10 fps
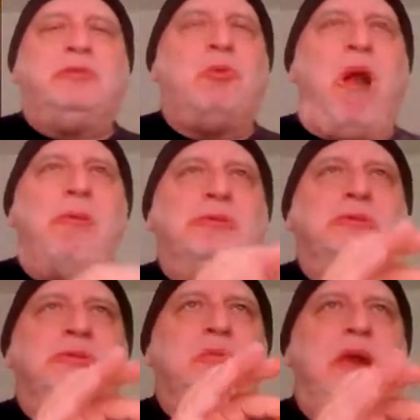when
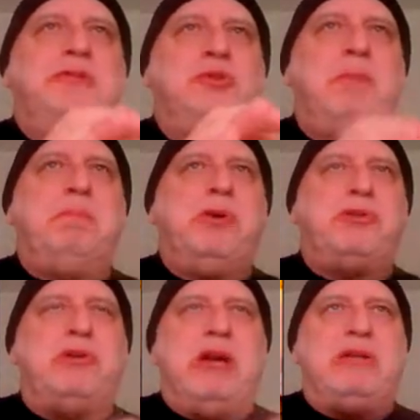I saw
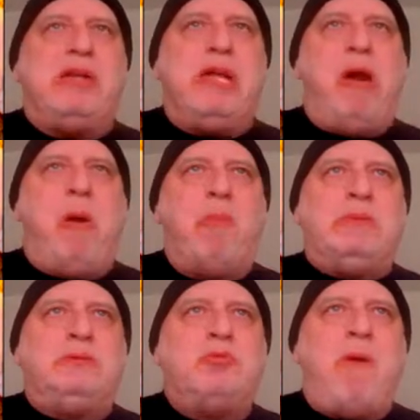Booker at the
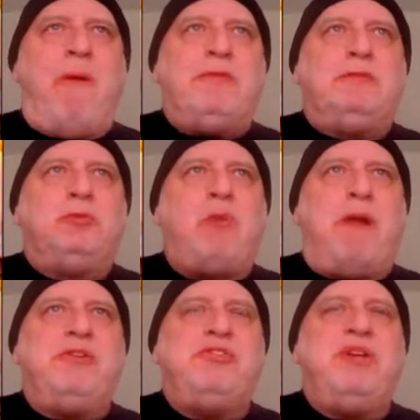
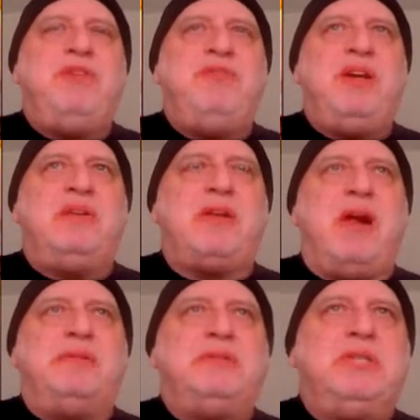City Field
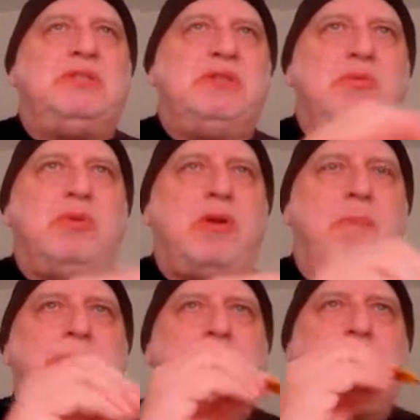contest, this was a
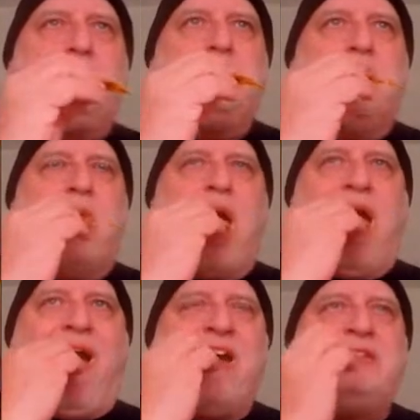couple of months ago,
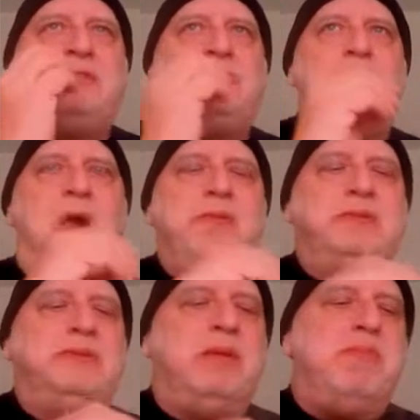
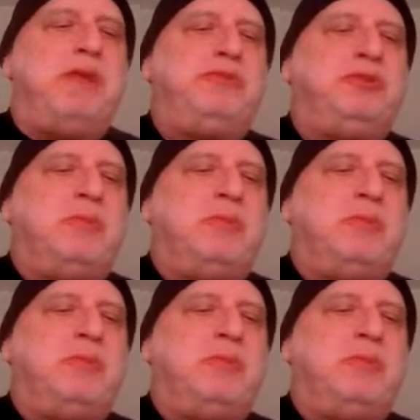I mentioned to